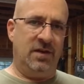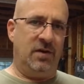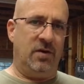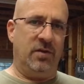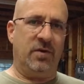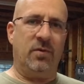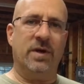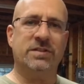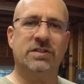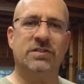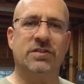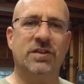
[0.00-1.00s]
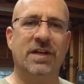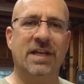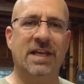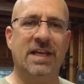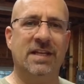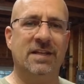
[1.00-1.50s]
all the questions you're going to
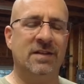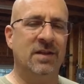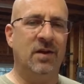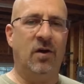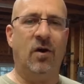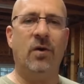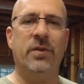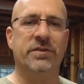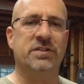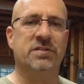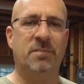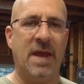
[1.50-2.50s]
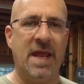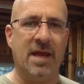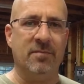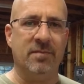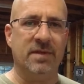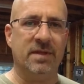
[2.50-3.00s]
get, all the
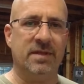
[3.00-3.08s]
spam.